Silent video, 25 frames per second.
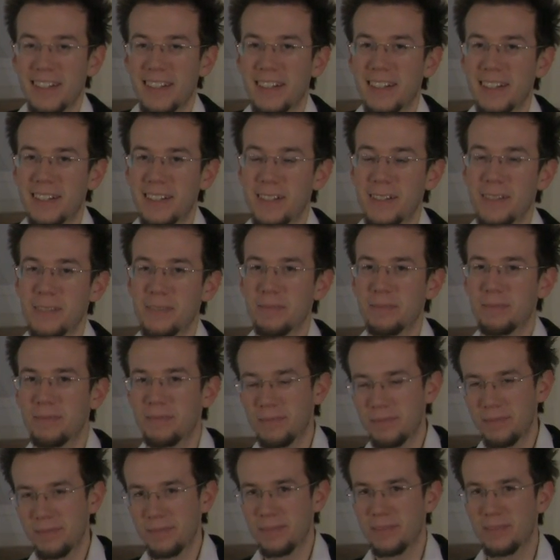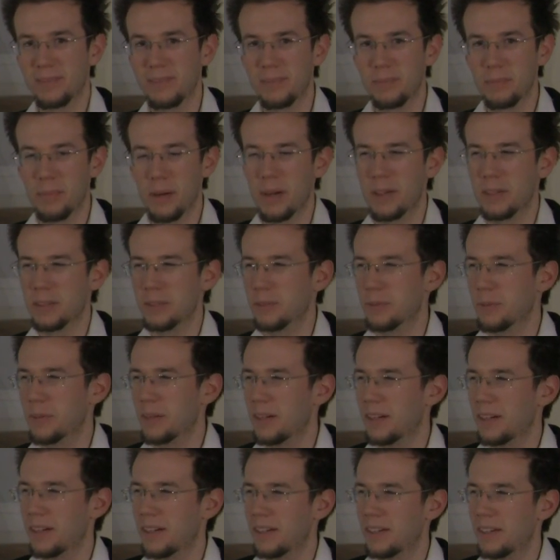parts
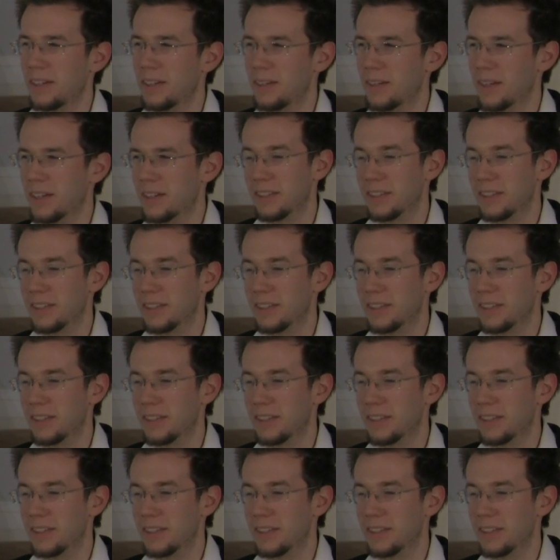where you